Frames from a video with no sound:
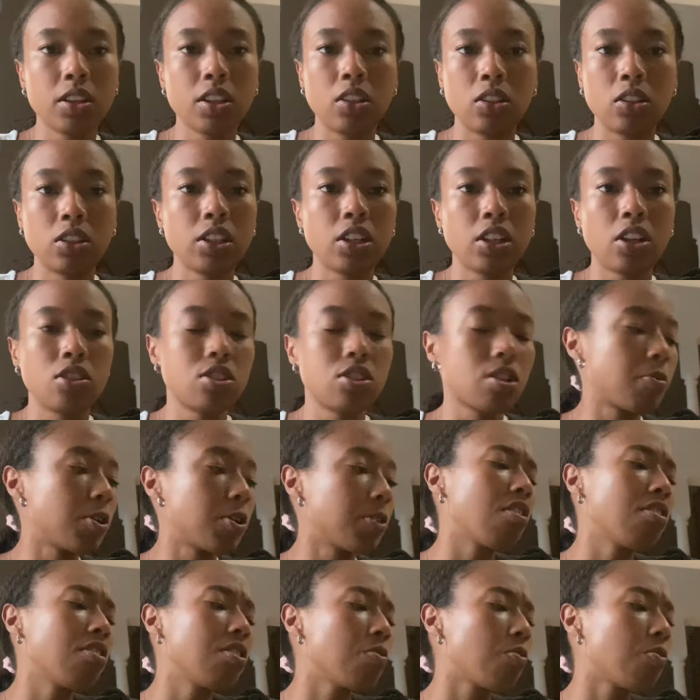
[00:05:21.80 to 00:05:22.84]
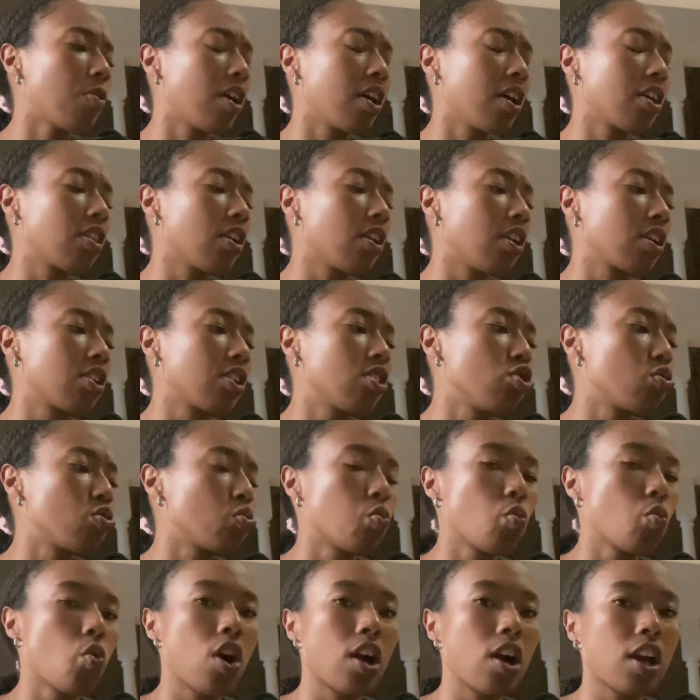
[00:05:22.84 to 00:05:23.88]
literally all summer i don't know why i thought i could just
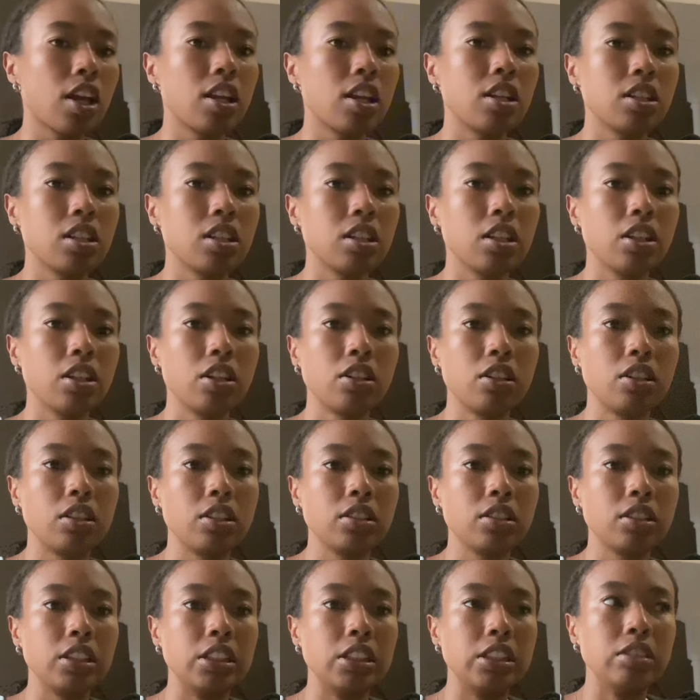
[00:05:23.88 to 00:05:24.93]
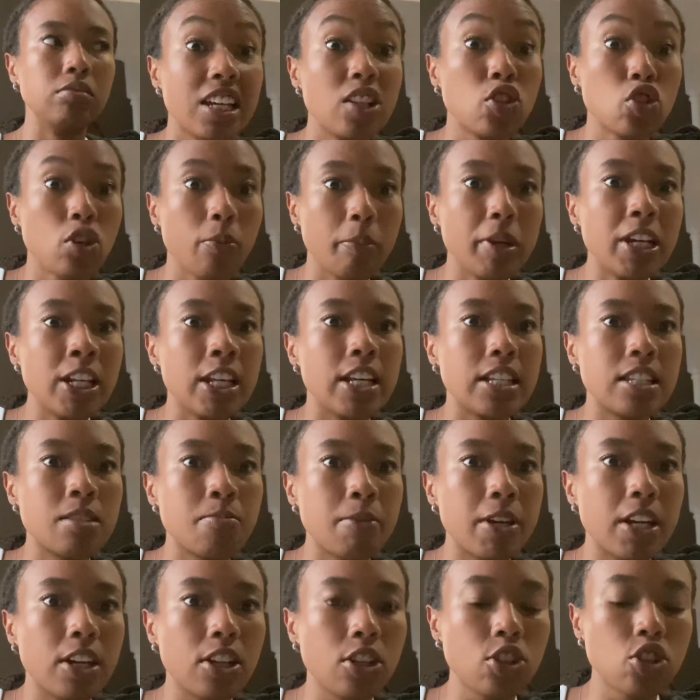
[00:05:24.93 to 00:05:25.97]
walk into literally intermediate
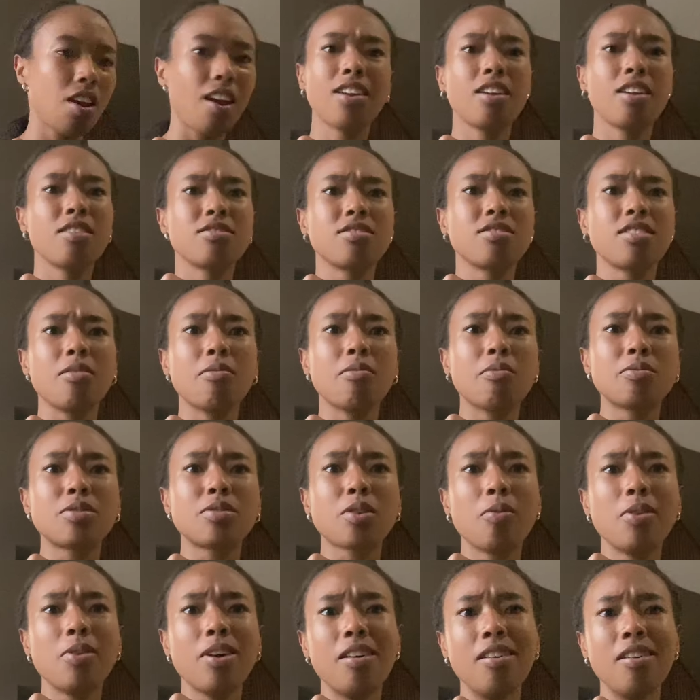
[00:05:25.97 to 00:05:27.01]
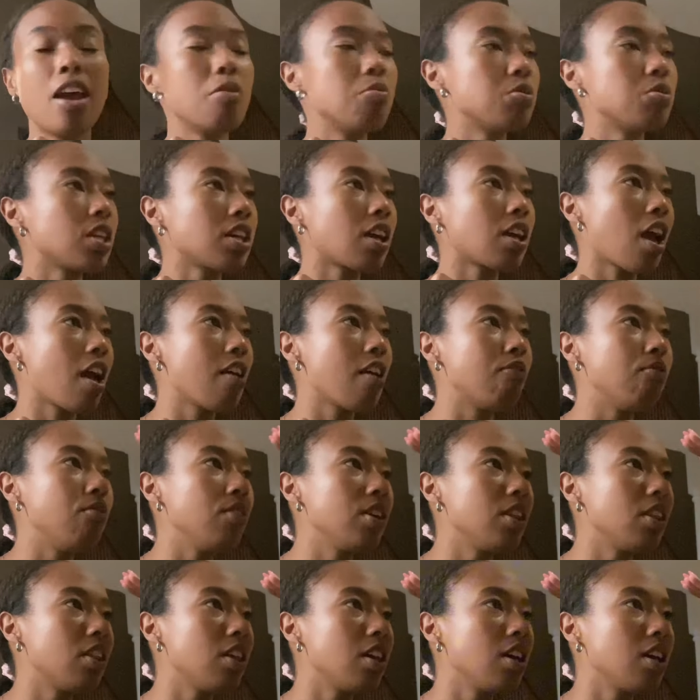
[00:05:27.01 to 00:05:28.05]
spanish and understand what was going on it was like
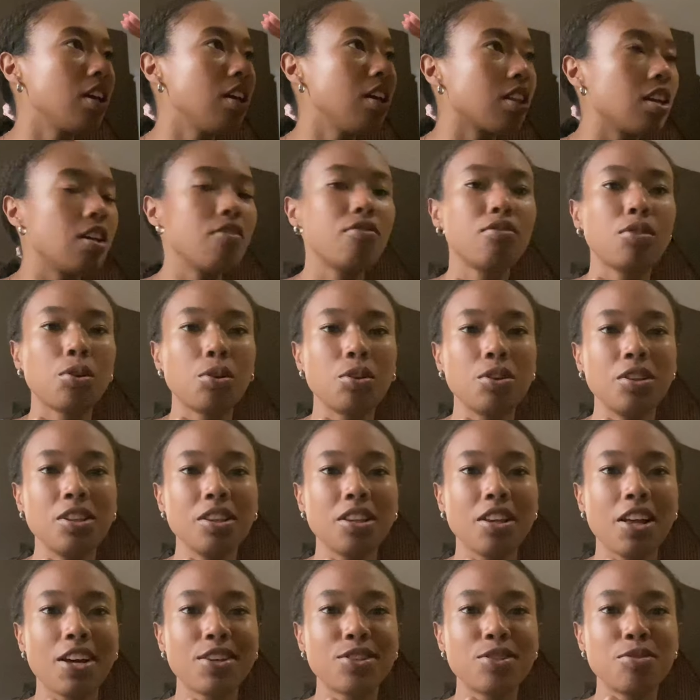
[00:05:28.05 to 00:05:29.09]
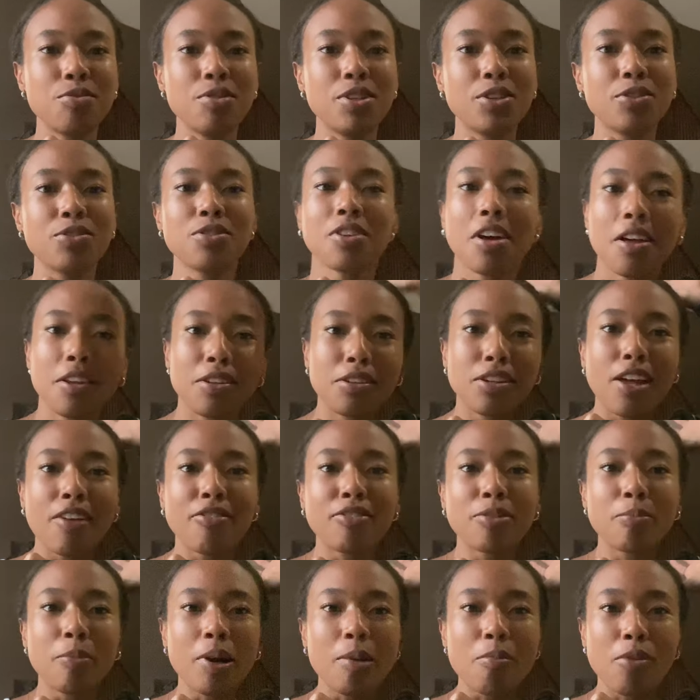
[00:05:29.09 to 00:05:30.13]
everything that i've learned in the last two years
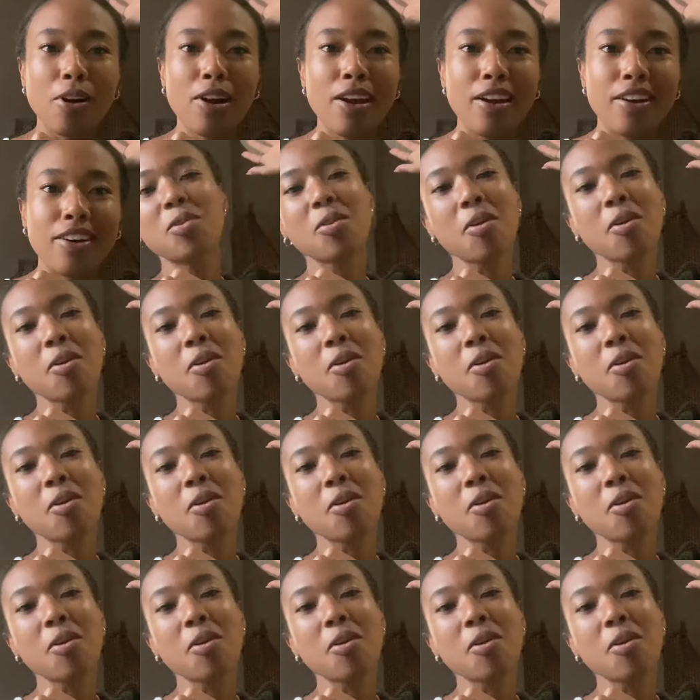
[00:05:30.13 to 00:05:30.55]
left my brain